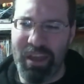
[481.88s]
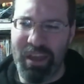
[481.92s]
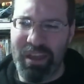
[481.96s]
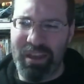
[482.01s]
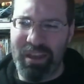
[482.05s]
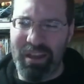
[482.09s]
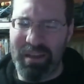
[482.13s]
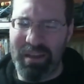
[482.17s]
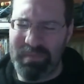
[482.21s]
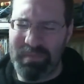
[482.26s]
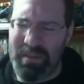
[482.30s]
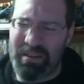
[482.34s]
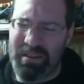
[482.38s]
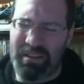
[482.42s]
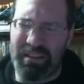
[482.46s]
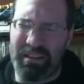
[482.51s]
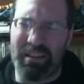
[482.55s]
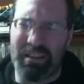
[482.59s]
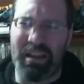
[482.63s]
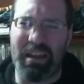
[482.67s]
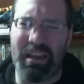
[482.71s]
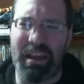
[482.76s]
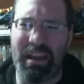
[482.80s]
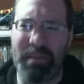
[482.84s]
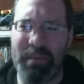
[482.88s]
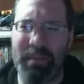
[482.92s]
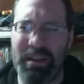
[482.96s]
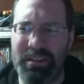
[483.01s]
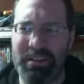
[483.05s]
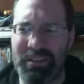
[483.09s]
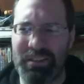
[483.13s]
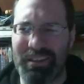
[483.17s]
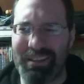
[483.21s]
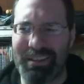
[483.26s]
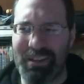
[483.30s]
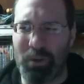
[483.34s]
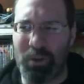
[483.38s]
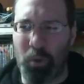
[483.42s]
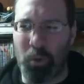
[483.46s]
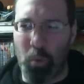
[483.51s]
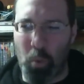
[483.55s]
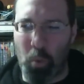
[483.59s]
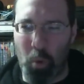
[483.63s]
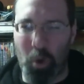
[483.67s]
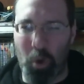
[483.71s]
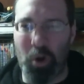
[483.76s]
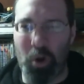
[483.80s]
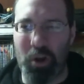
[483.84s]
not gonna lie, I'm actually a little
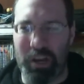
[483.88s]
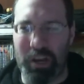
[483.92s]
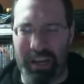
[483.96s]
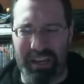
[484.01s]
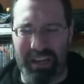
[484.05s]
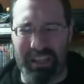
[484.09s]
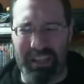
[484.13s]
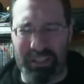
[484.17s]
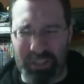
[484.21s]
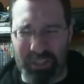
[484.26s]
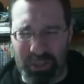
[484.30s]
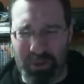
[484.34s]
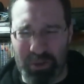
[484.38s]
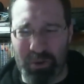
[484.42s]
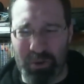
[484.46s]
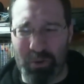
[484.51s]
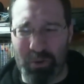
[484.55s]
worried too